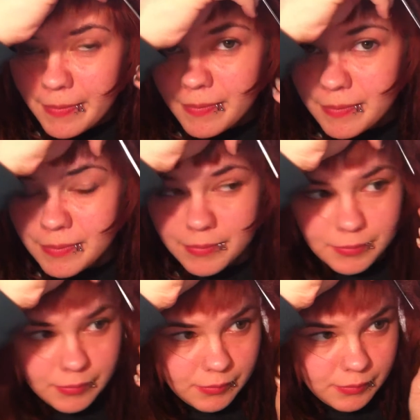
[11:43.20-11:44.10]

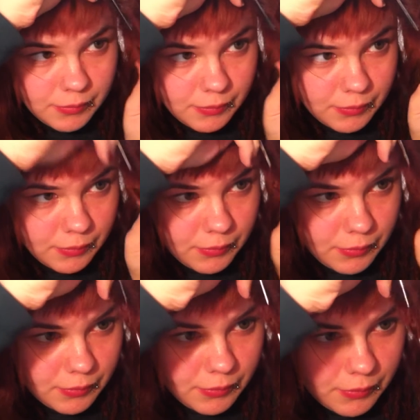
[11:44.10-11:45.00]

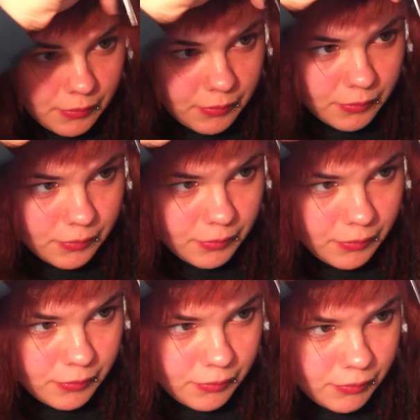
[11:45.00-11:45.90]

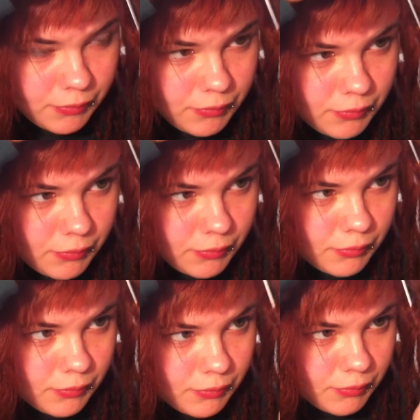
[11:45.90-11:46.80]

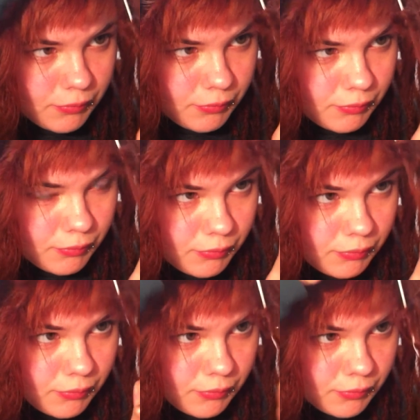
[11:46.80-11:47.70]

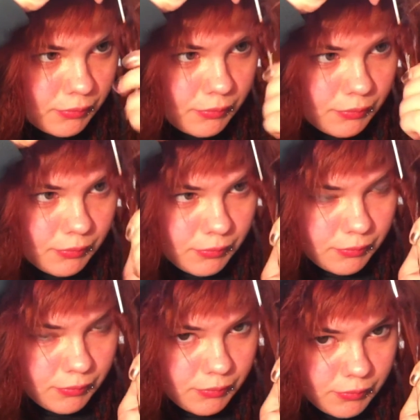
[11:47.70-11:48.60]

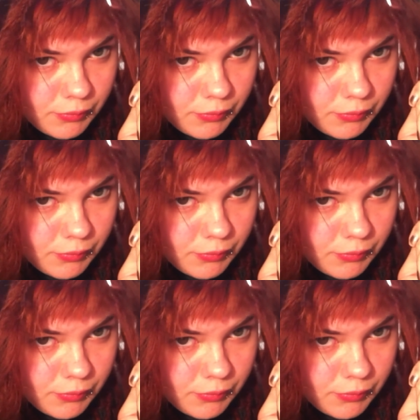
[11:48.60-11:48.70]
Nobody speaks.